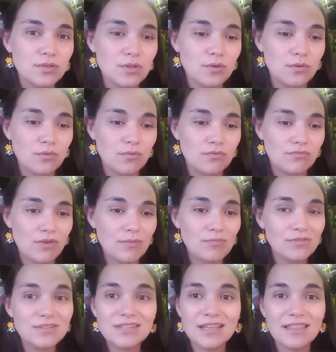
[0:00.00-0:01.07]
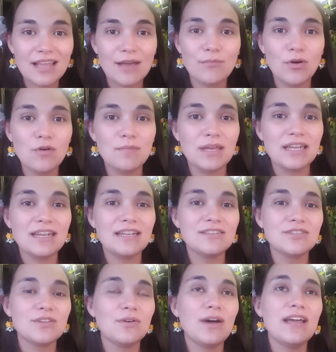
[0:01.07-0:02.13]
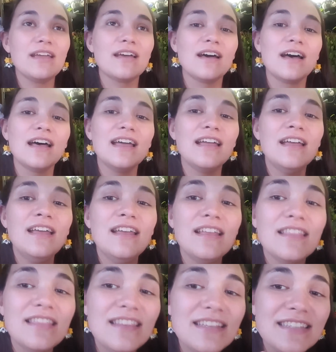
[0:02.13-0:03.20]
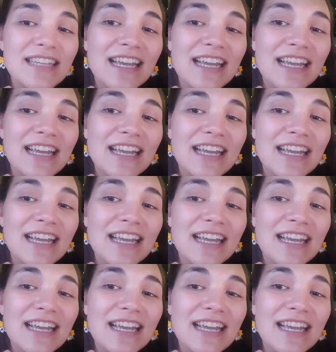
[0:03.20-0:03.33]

to represent that moment. And so I got this